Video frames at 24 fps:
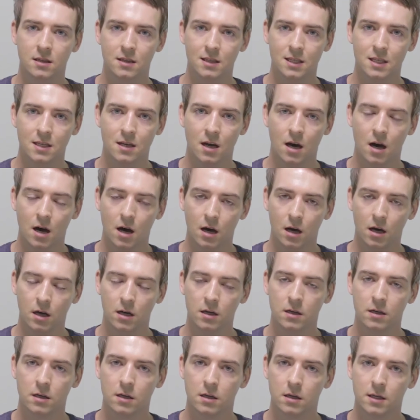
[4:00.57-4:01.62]
the R
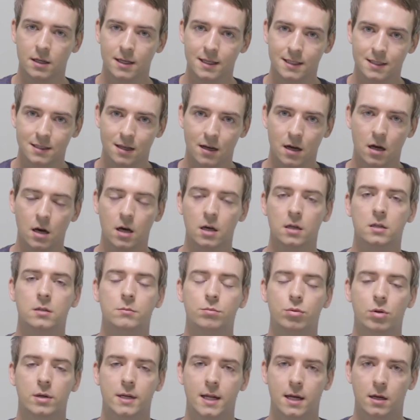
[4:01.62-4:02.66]
is
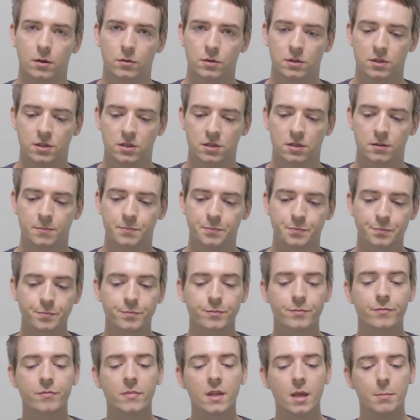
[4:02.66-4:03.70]
unpronounced
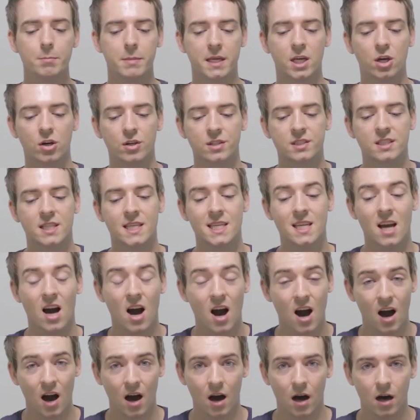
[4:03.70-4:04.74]
because the
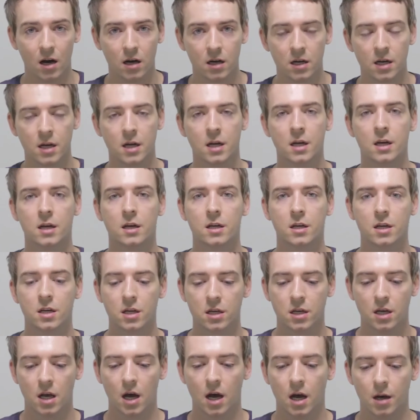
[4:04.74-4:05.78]
R
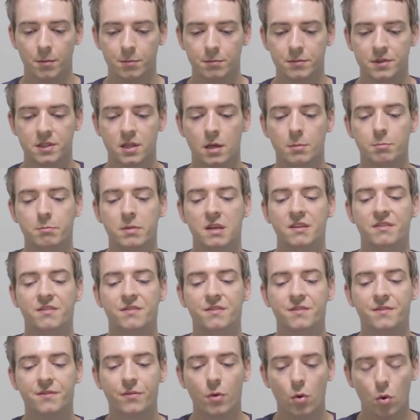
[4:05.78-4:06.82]
comes
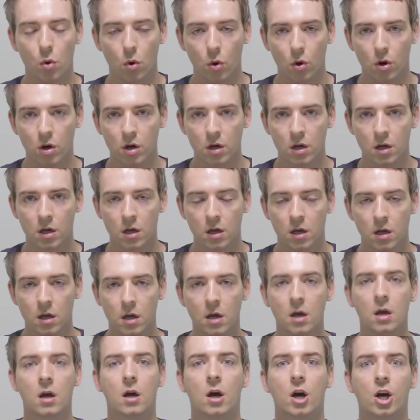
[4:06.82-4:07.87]
before
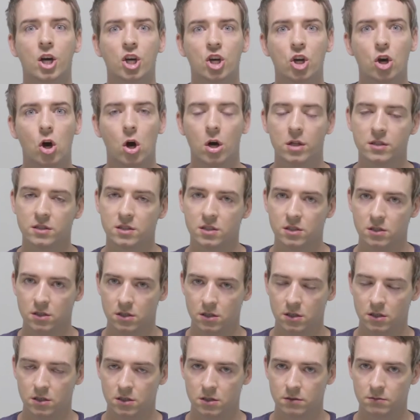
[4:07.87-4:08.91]
a
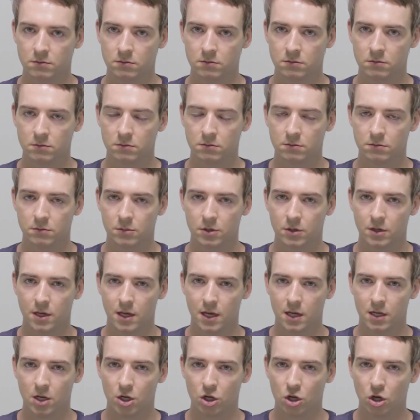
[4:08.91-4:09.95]
consonant,
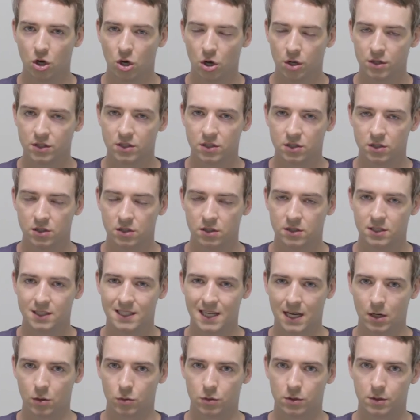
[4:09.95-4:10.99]
okay, a consonant
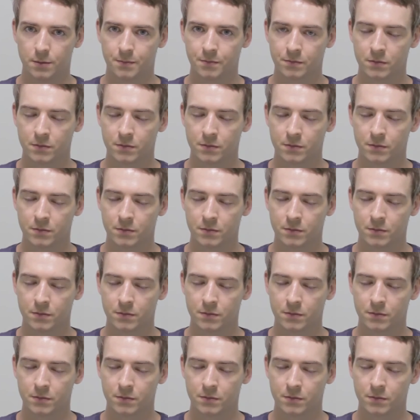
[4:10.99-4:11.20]
sound,